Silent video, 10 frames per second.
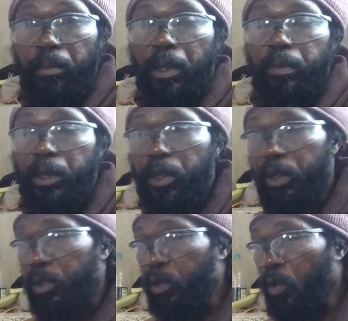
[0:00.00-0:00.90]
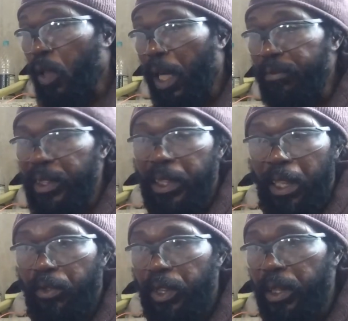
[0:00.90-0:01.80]
but we just don't have this
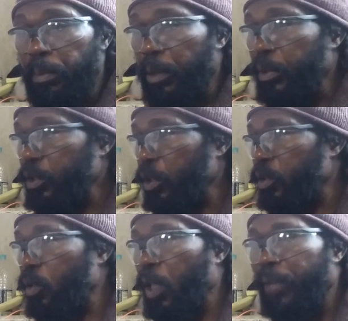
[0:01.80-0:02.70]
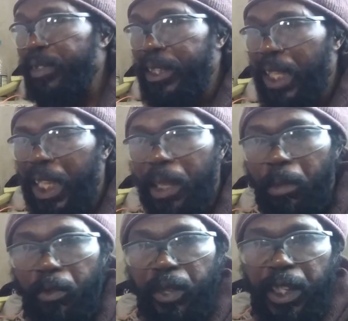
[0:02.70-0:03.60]
agreement, we just don't have this
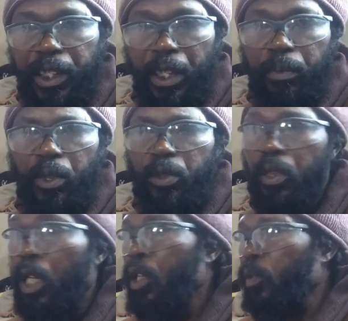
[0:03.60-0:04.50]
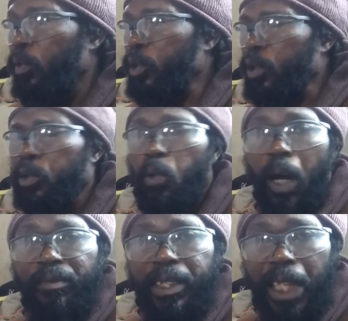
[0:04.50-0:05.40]
collaboration with us, we just don't
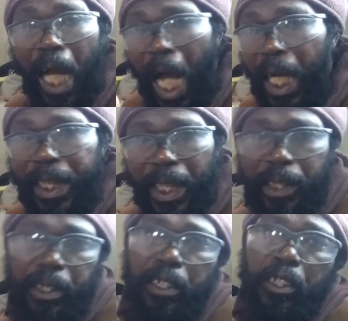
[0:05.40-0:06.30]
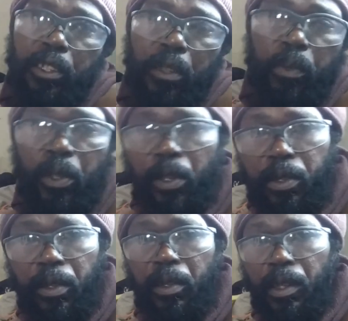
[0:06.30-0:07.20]
have this organization with
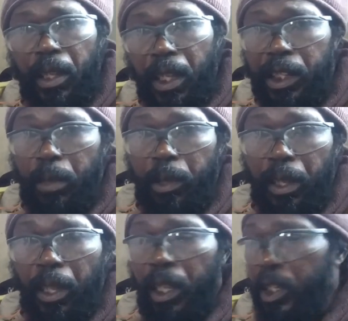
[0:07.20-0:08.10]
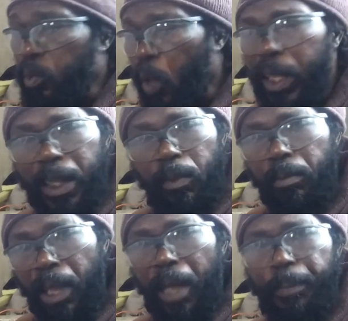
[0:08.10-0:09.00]
us. You see me? It's one thing with
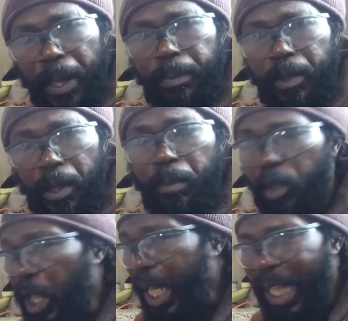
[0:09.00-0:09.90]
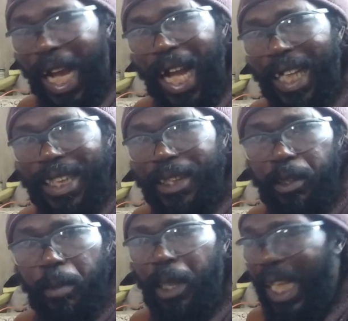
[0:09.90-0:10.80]
black people, and they don't like organize,
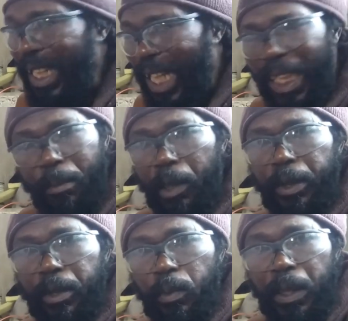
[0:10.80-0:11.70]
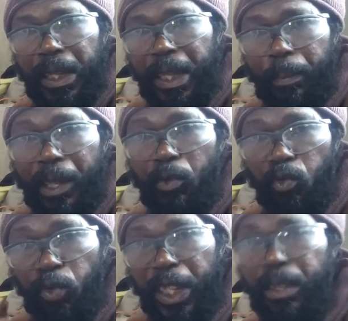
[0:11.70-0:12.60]
they don't like collaborate with one another on a
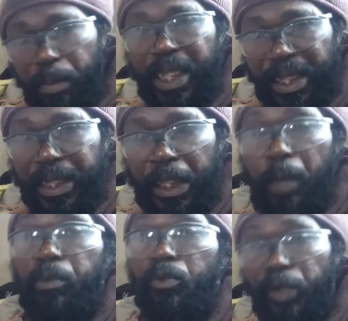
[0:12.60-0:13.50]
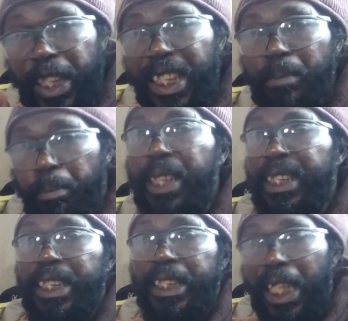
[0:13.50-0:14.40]
real business, stuff, real
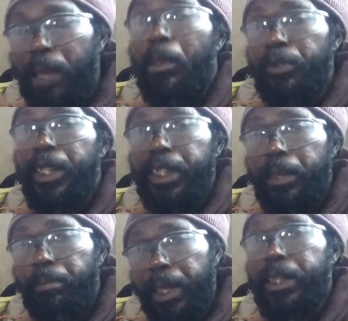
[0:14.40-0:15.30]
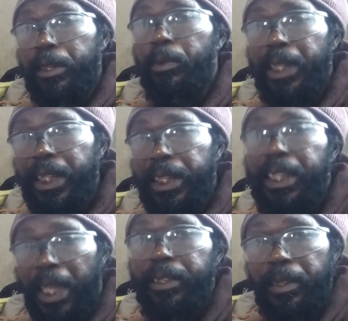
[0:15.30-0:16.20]
business, collaborated business with each
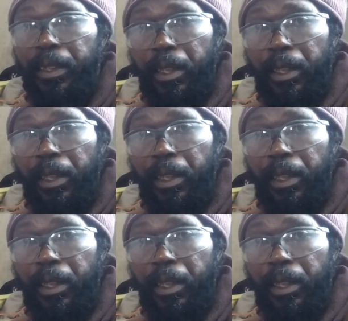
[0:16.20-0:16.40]
other, you know.